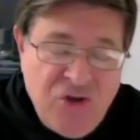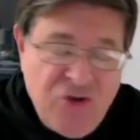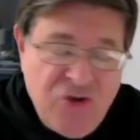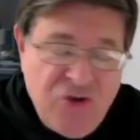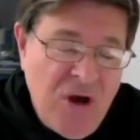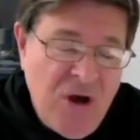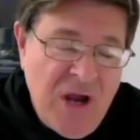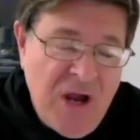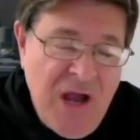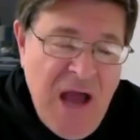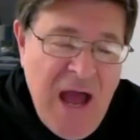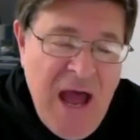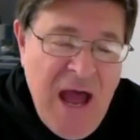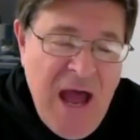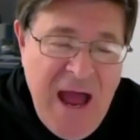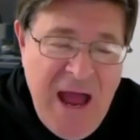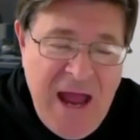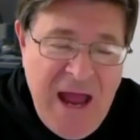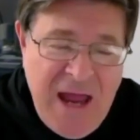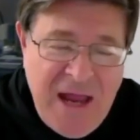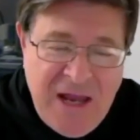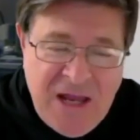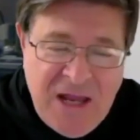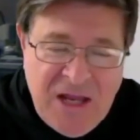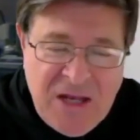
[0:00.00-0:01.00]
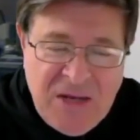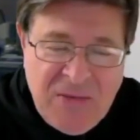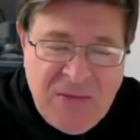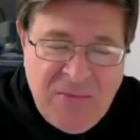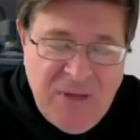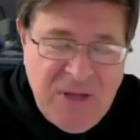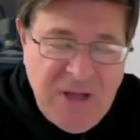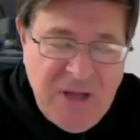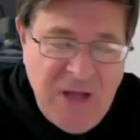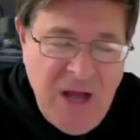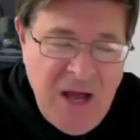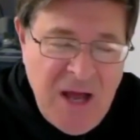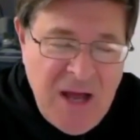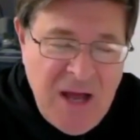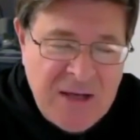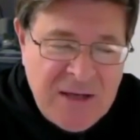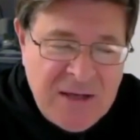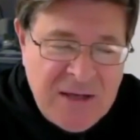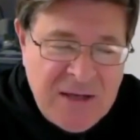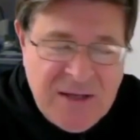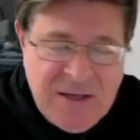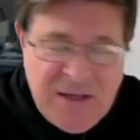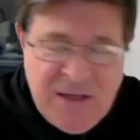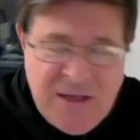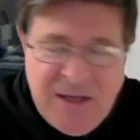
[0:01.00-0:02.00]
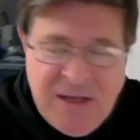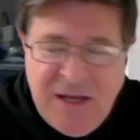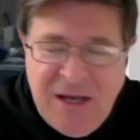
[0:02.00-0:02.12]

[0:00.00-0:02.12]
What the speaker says: drunk guy in Milan,